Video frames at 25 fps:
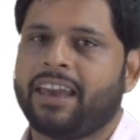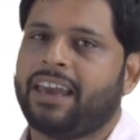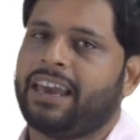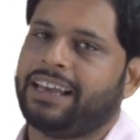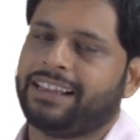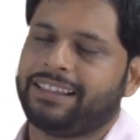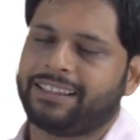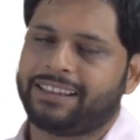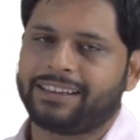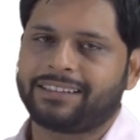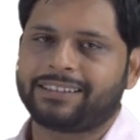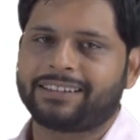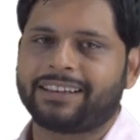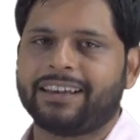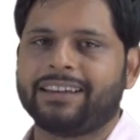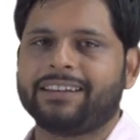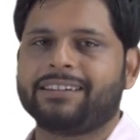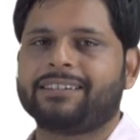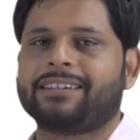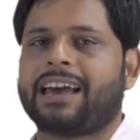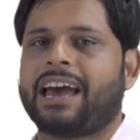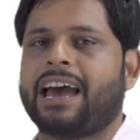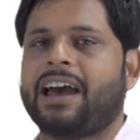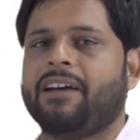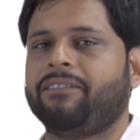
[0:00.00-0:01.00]
In this
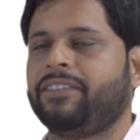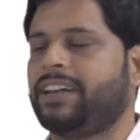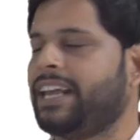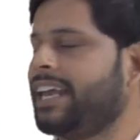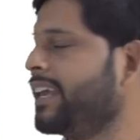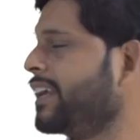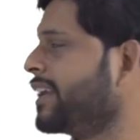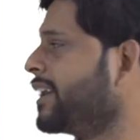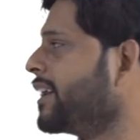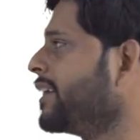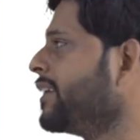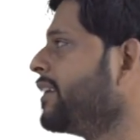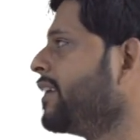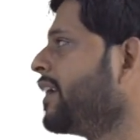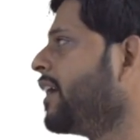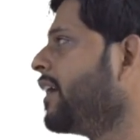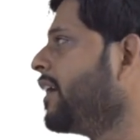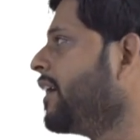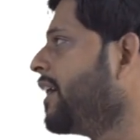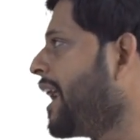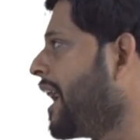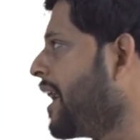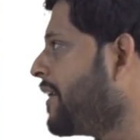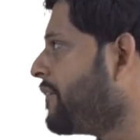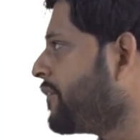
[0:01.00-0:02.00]
case I have taken
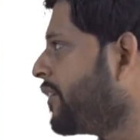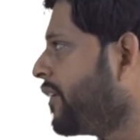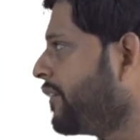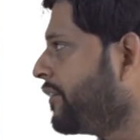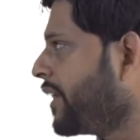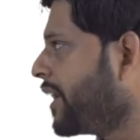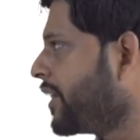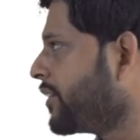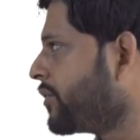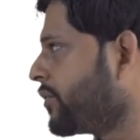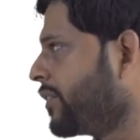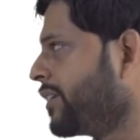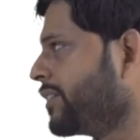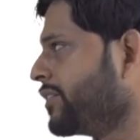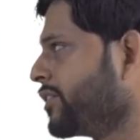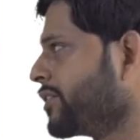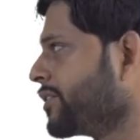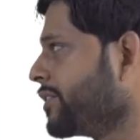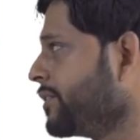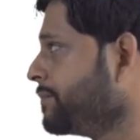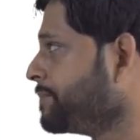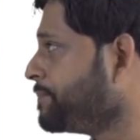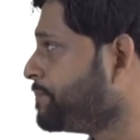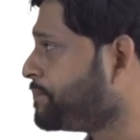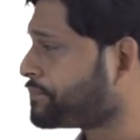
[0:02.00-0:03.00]
a f of x
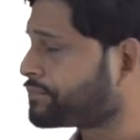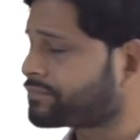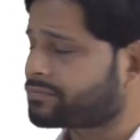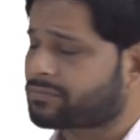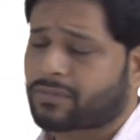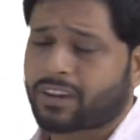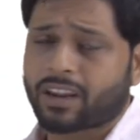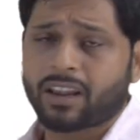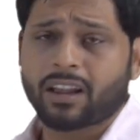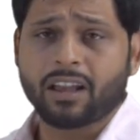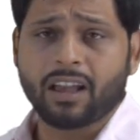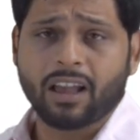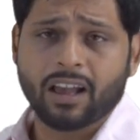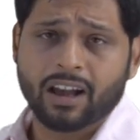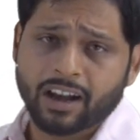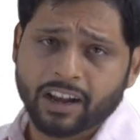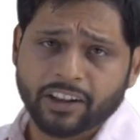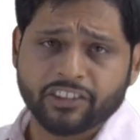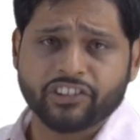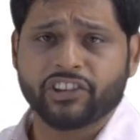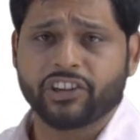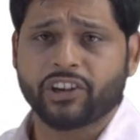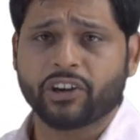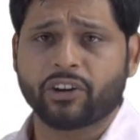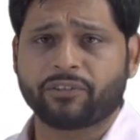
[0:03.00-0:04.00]
function, a
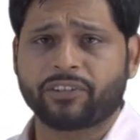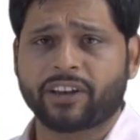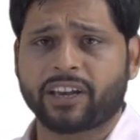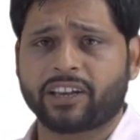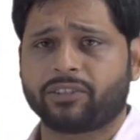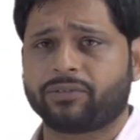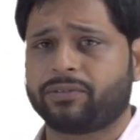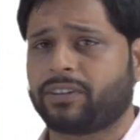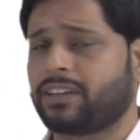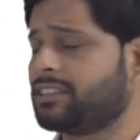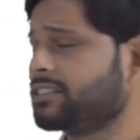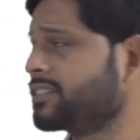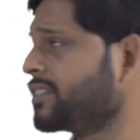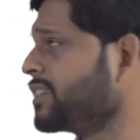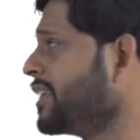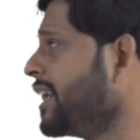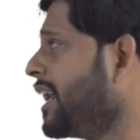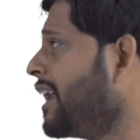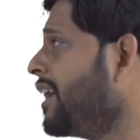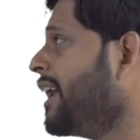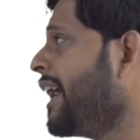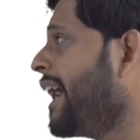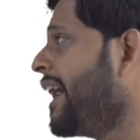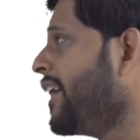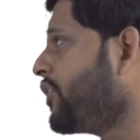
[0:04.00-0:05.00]
g of x function,
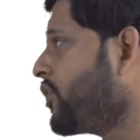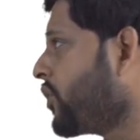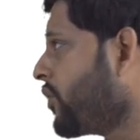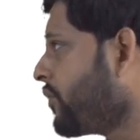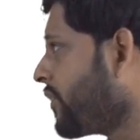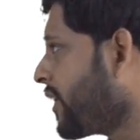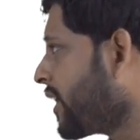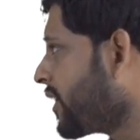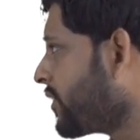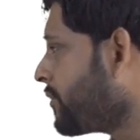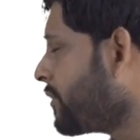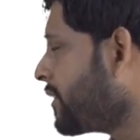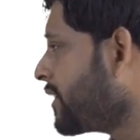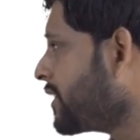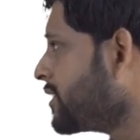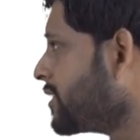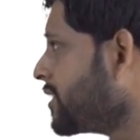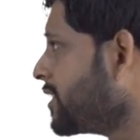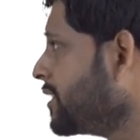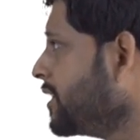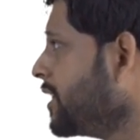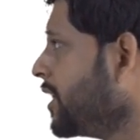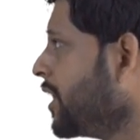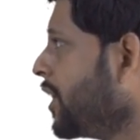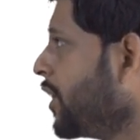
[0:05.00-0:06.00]
a h of x function.